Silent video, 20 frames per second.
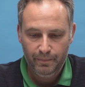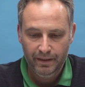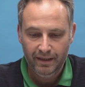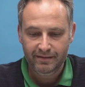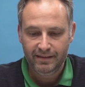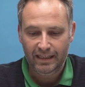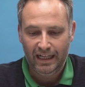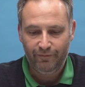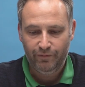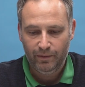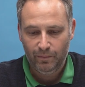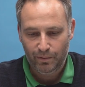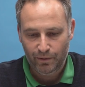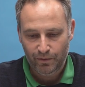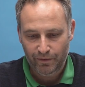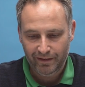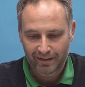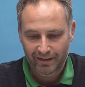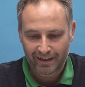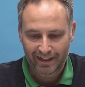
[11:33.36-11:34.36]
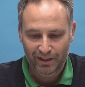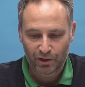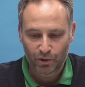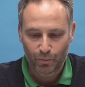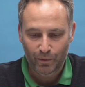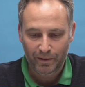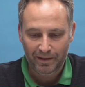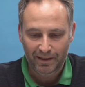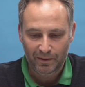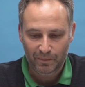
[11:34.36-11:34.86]
Being self-employed, I know
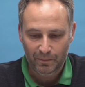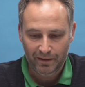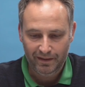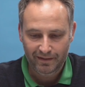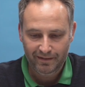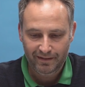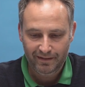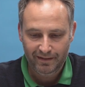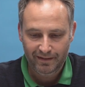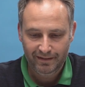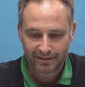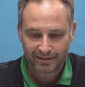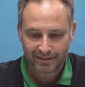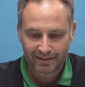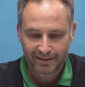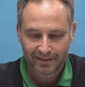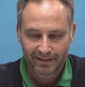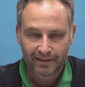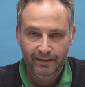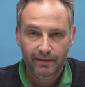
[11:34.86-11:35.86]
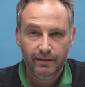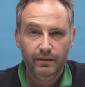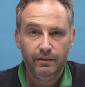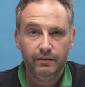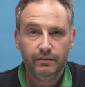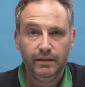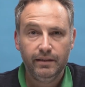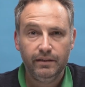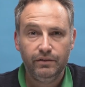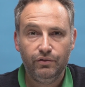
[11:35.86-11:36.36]
what that means.
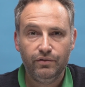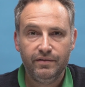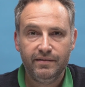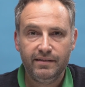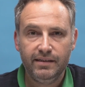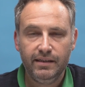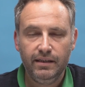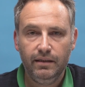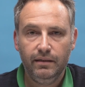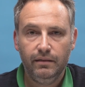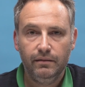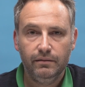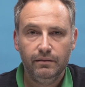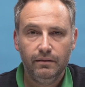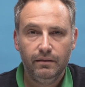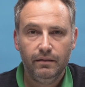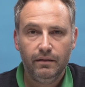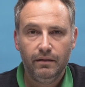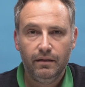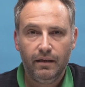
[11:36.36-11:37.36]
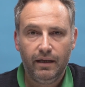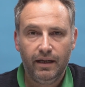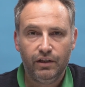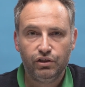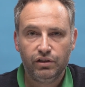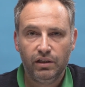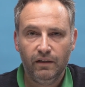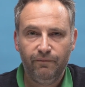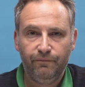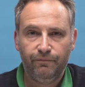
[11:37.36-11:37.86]
Did you see a
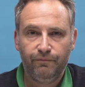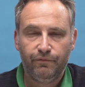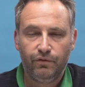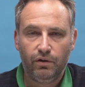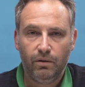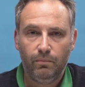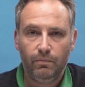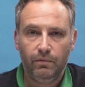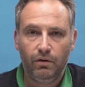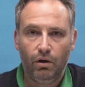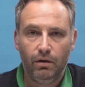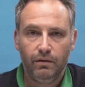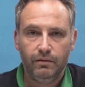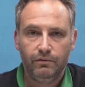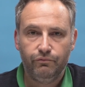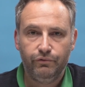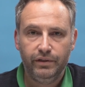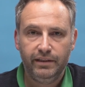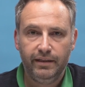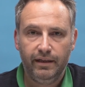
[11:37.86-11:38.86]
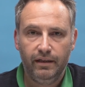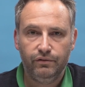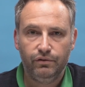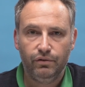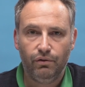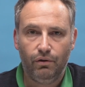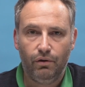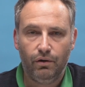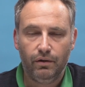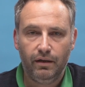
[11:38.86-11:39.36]
shift from retail
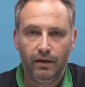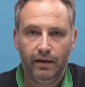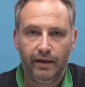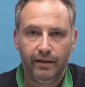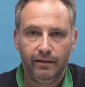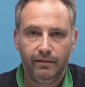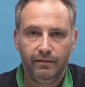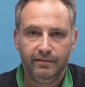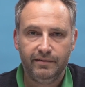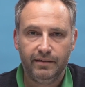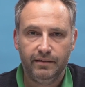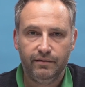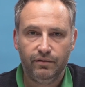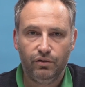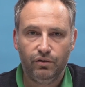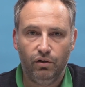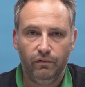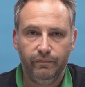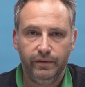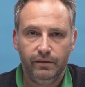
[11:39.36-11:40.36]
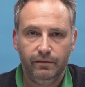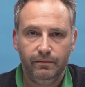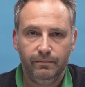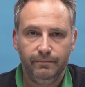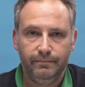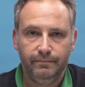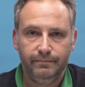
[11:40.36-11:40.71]
to online since COVID?